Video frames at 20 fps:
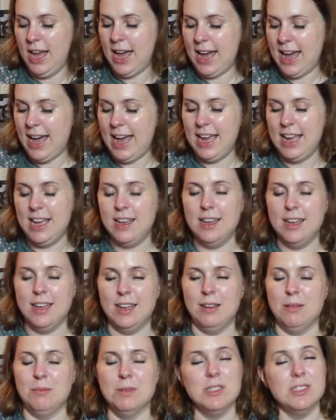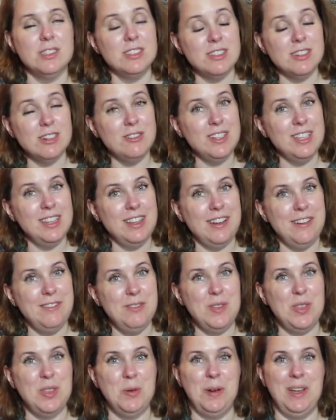I am so in love
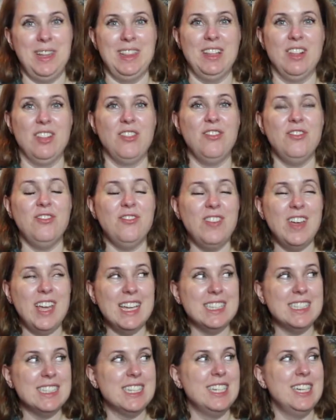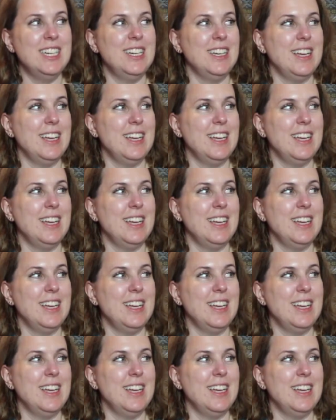with the way this fits.